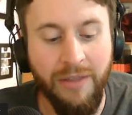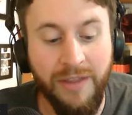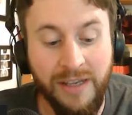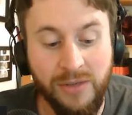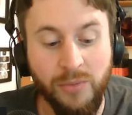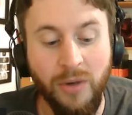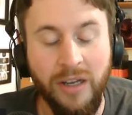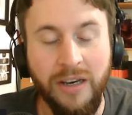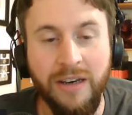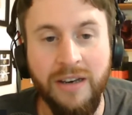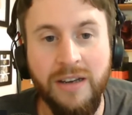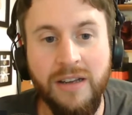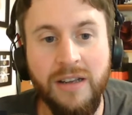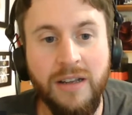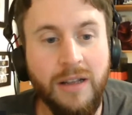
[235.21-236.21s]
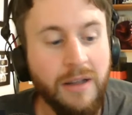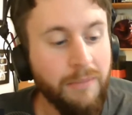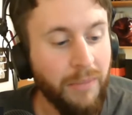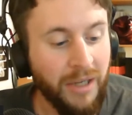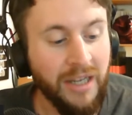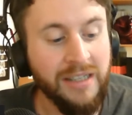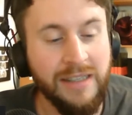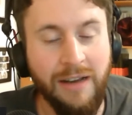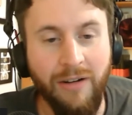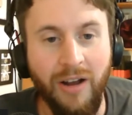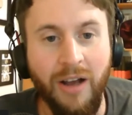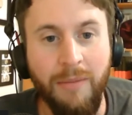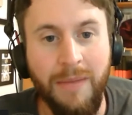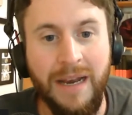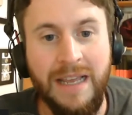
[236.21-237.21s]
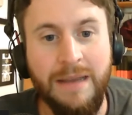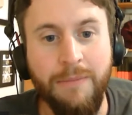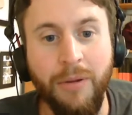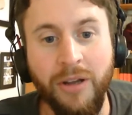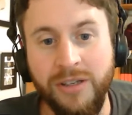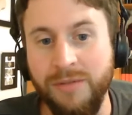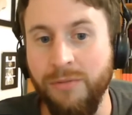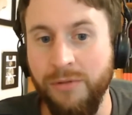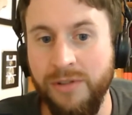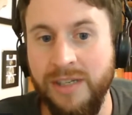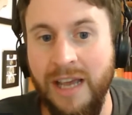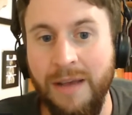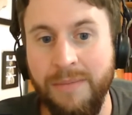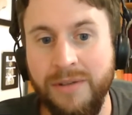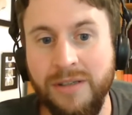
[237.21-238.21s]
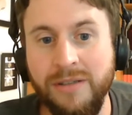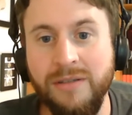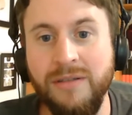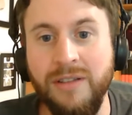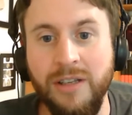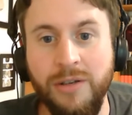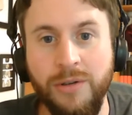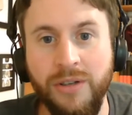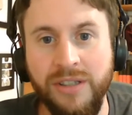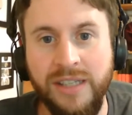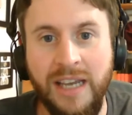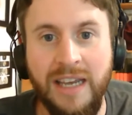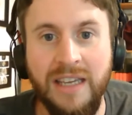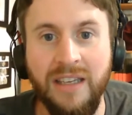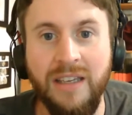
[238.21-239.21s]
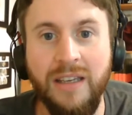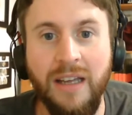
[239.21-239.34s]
This one, because there are many possible steps that you can take,